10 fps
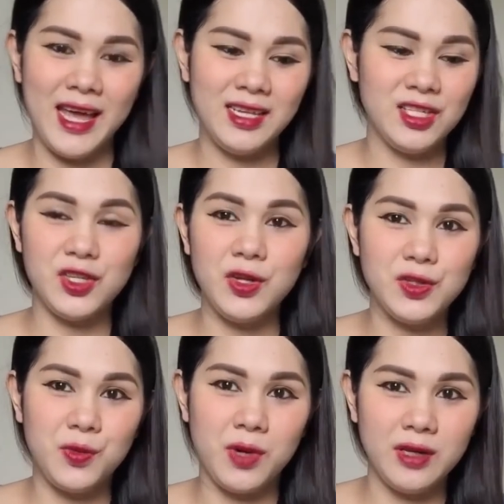And it's
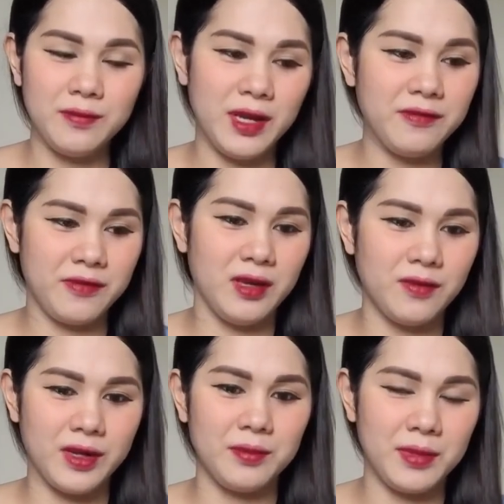also one of my
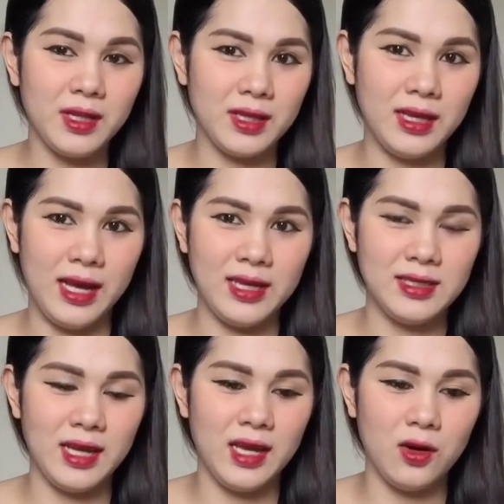favorite Milktea,
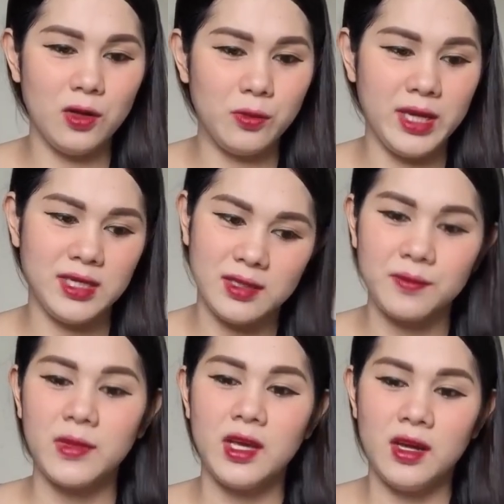guys. I
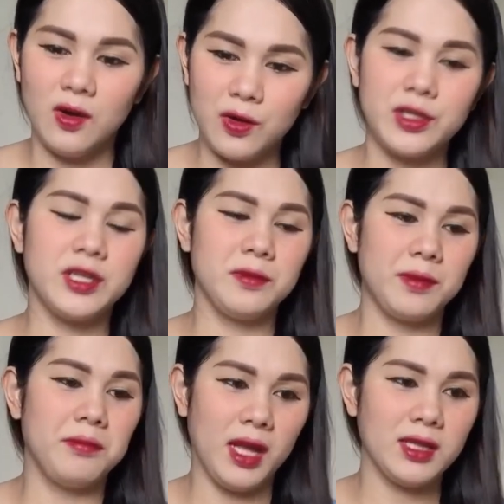always ordered
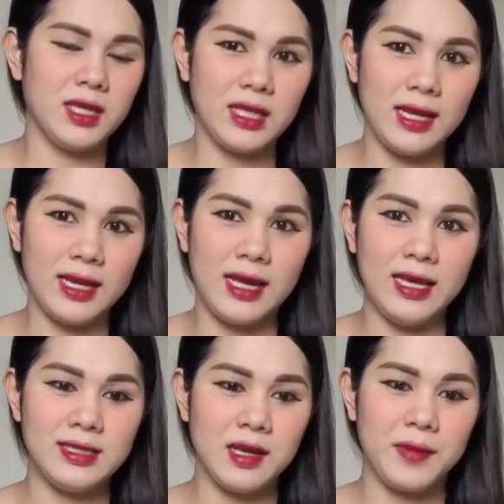Milktea talaga,
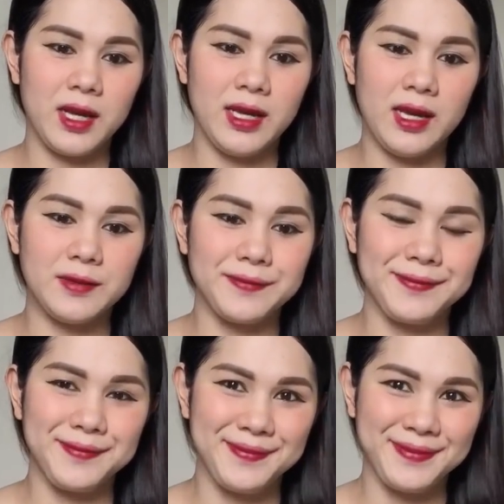guys. Kapag ayang
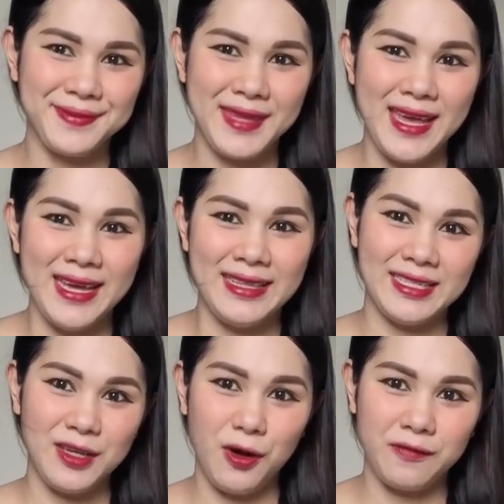
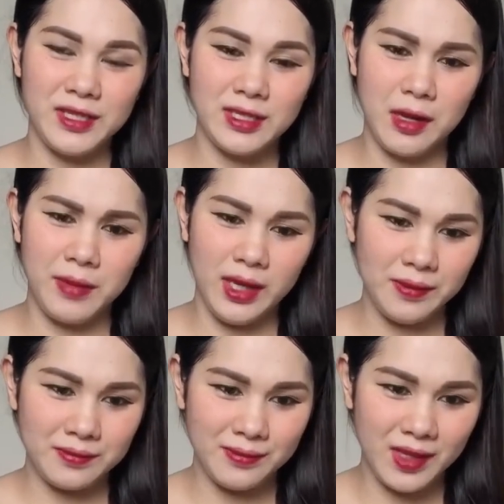nasa office
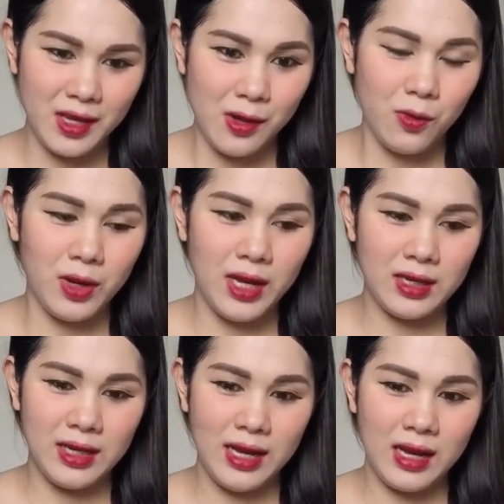kami,
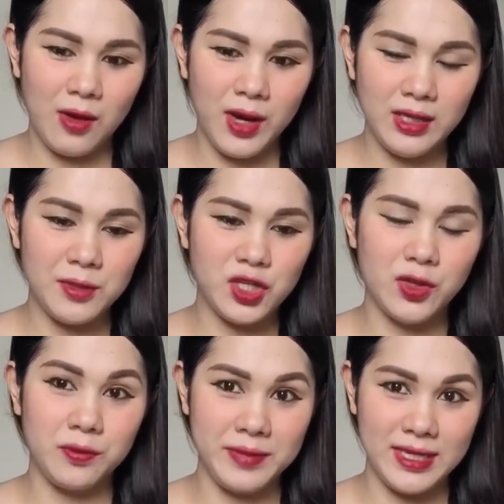walang ginagawa, di
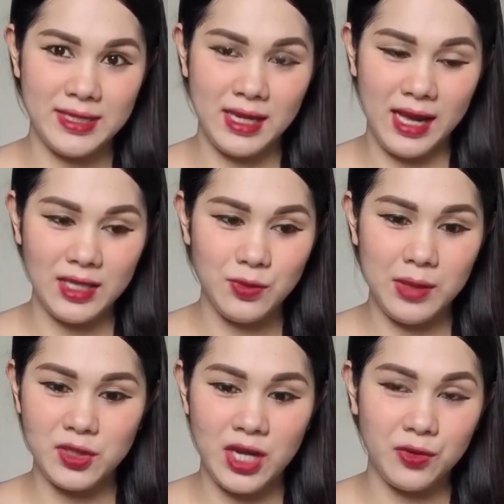masyadong busy, guys.
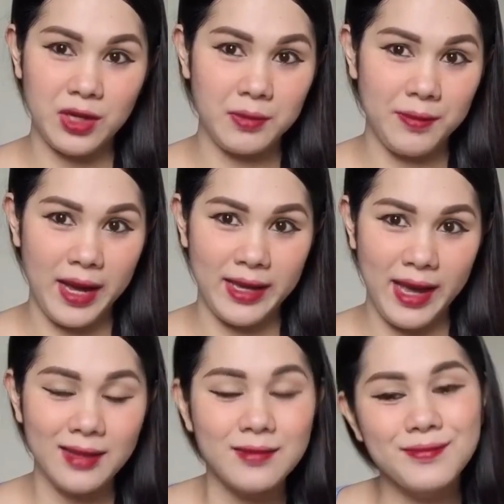Wala masyadong
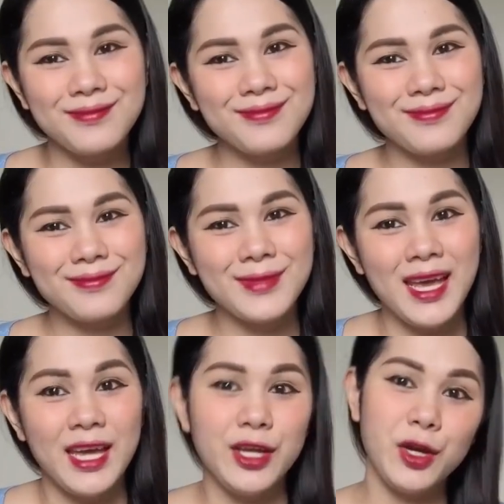nagbabayad.
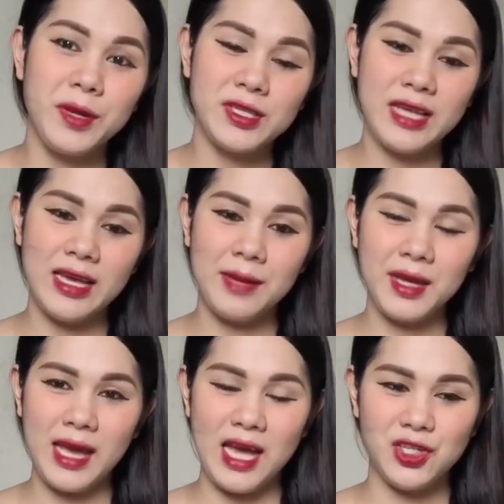You know, because I
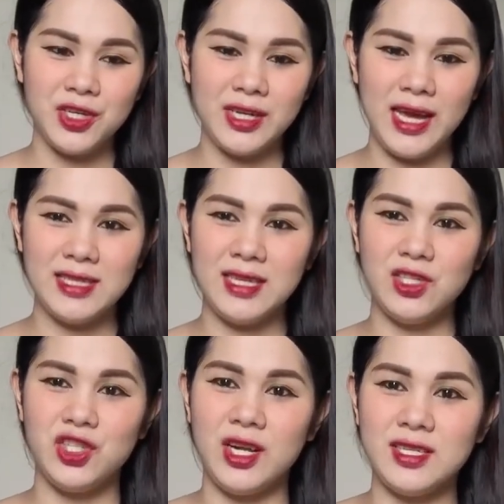am a cashier, guys,
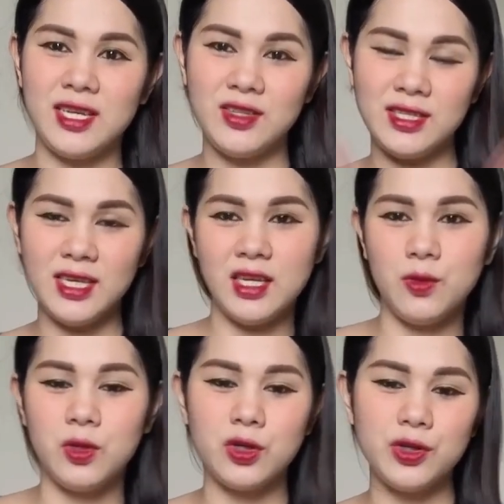in Jal Santa
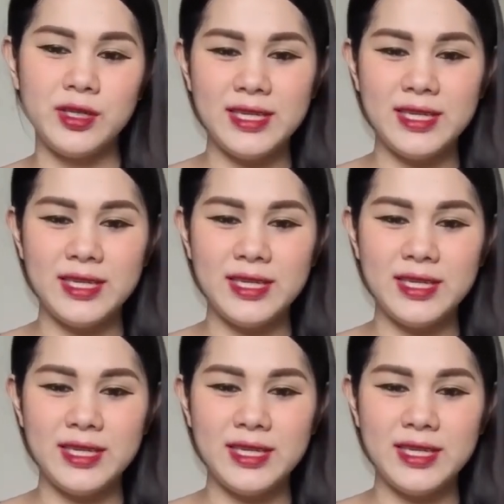City, Water